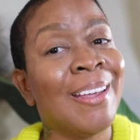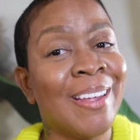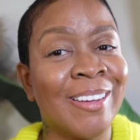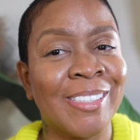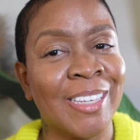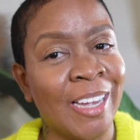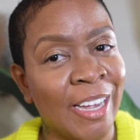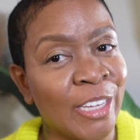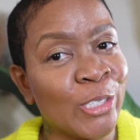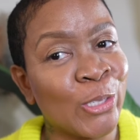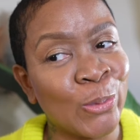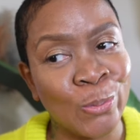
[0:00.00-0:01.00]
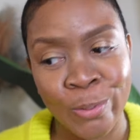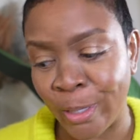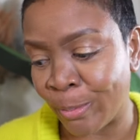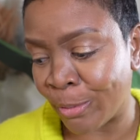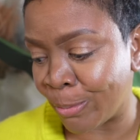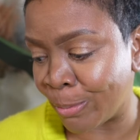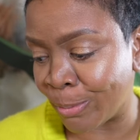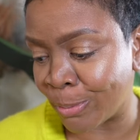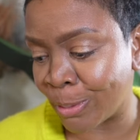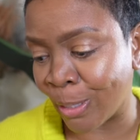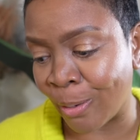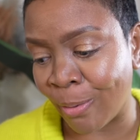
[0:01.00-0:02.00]
Y'all see I had 2 Red Bulls,
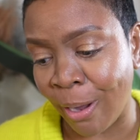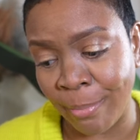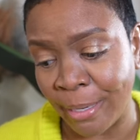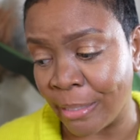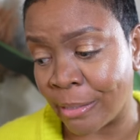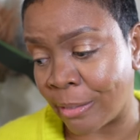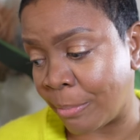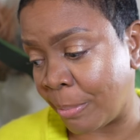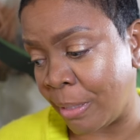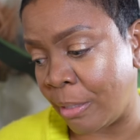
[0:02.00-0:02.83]
so I'm not sleepy.